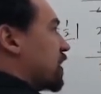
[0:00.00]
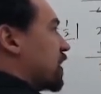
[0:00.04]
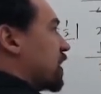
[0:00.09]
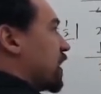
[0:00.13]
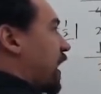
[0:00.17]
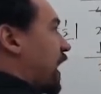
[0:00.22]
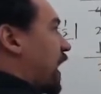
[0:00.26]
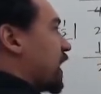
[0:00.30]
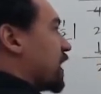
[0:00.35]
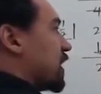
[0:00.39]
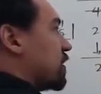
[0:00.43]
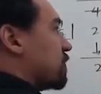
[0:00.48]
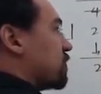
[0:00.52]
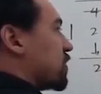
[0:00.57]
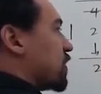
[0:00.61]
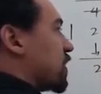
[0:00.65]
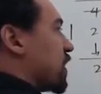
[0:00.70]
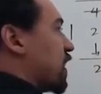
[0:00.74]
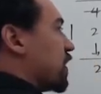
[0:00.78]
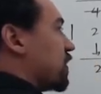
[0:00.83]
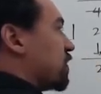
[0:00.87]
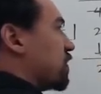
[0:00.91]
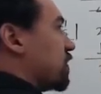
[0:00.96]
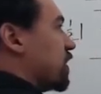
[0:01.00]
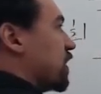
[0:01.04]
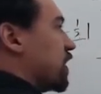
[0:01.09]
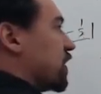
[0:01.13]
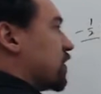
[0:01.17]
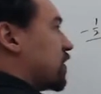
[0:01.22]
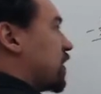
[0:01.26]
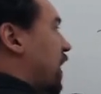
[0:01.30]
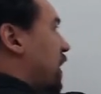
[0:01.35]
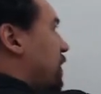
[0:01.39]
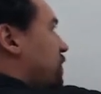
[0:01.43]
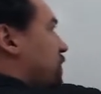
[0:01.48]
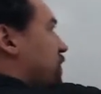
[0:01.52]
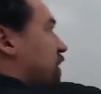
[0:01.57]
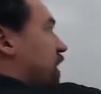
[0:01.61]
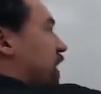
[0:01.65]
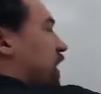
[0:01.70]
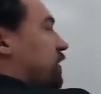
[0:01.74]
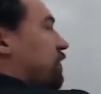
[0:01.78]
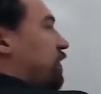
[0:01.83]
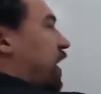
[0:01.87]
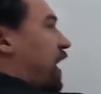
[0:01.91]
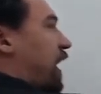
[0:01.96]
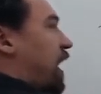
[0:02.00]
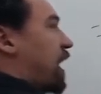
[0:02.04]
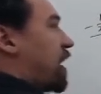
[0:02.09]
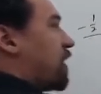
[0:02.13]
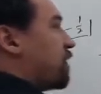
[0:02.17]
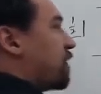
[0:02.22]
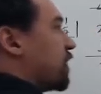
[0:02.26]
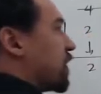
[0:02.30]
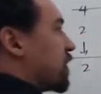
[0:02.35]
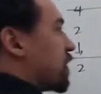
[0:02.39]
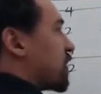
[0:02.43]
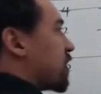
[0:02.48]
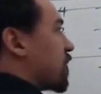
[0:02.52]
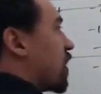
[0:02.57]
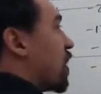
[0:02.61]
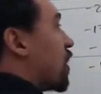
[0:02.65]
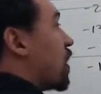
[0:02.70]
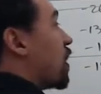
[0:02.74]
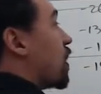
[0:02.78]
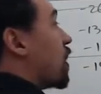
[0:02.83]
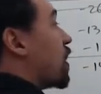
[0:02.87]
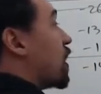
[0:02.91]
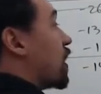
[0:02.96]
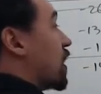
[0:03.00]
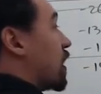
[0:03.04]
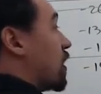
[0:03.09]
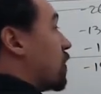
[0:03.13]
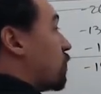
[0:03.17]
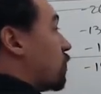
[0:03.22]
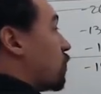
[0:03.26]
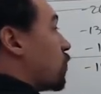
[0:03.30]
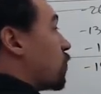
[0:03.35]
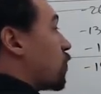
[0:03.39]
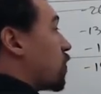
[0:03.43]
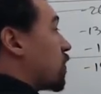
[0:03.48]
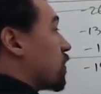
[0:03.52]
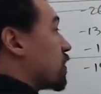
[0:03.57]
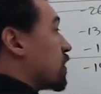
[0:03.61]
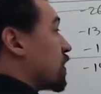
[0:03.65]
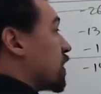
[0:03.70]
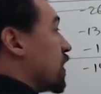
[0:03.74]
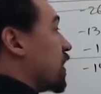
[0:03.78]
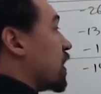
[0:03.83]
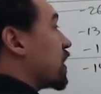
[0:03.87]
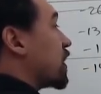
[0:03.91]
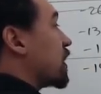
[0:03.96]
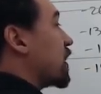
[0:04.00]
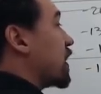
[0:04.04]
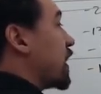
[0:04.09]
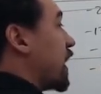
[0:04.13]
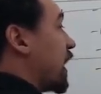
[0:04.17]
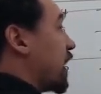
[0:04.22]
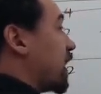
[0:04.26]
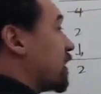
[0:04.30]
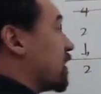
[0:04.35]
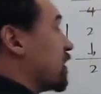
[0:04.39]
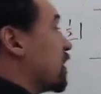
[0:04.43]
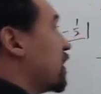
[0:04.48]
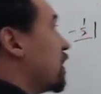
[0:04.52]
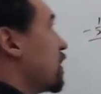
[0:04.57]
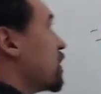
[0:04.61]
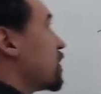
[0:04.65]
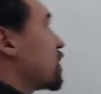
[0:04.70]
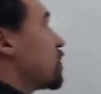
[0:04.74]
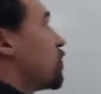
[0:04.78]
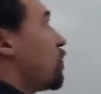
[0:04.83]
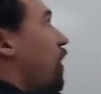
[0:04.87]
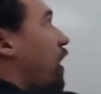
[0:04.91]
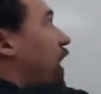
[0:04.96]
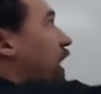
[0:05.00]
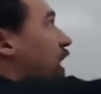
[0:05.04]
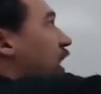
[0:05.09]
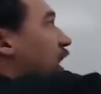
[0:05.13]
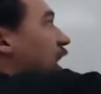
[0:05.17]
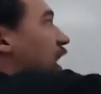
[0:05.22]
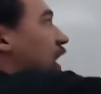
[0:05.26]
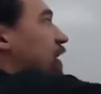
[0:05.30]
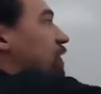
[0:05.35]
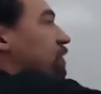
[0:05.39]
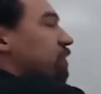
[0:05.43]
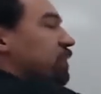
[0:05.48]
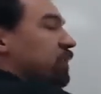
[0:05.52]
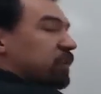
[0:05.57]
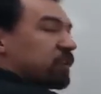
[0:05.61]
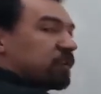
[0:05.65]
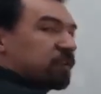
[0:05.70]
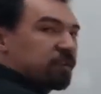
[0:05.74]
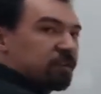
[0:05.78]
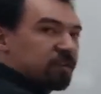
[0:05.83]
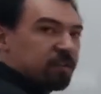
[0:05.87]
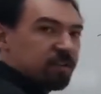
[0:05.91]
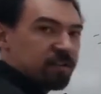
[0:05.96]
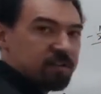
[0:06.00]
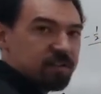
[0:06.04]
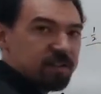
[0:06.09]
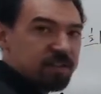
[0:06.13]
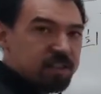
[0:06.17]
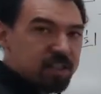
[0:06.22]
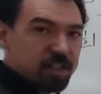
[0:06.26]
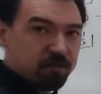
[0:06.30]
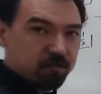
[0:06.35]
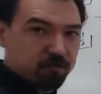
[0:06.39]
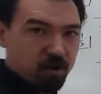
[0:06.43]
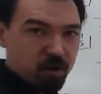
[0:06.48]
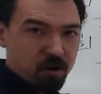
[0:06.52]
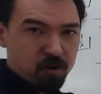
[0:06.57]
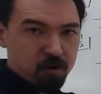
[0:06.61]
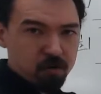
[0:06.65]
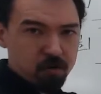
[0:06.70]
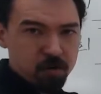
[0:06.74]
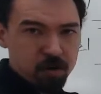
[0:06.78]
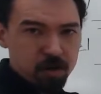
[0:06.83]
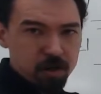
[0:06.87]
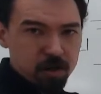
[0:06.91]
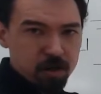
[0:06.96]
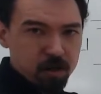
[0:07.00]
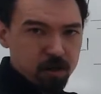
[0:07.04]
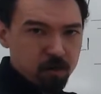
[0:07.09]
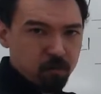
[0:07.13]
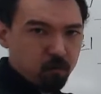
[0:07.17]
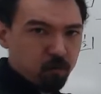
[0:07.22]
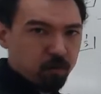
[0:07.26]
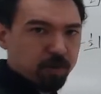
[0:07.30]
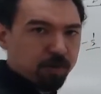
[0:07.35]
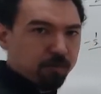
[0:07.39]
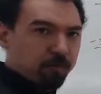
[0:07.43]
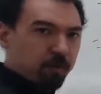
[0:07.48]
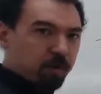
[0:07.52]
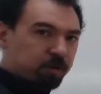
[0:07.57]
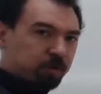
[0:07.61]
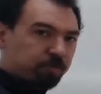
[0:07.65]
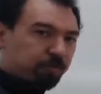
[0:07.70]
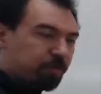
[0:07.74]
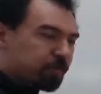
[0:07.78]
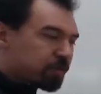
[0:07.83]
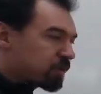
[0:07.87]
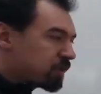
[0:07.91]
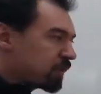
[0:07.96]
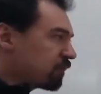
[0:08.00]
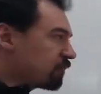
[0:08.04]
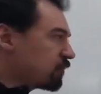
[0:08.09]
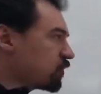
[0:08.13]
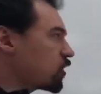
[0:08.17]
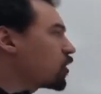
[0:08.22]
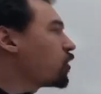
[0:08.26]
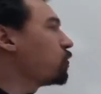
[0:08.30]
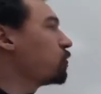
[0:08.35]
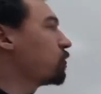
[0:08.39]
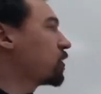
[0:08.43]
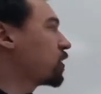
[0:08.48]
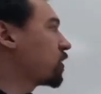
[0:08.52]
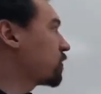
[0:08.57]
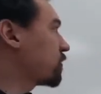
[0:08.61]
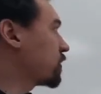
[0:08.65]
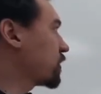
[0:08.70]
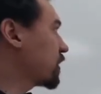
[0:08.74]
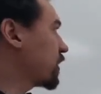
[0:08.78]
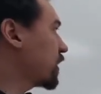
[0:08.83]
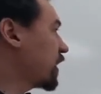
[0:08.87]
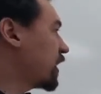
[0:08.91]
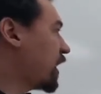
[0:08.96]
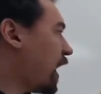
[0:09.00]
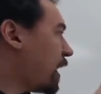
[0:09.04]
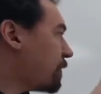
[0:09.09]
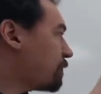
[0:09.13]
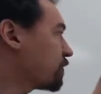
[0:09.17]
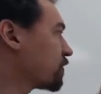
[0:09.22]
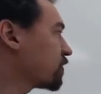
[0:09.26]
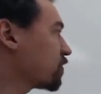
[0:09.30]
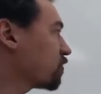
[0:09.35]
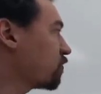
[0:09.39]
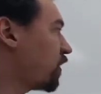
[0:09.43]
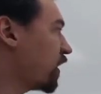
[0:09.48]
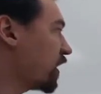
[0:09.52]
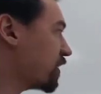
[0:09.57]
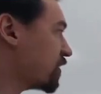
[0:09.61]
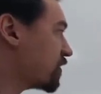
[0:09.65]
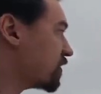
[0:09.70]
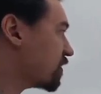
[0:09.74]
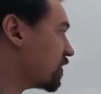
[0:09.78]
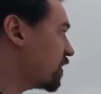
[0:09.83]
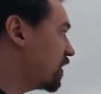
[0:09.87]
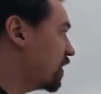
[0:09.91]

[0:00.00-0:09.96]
Add them together. Times negative 1/2 is, it worked again. So I have the 0 with a multiplicity of 2 currently. It happened twice.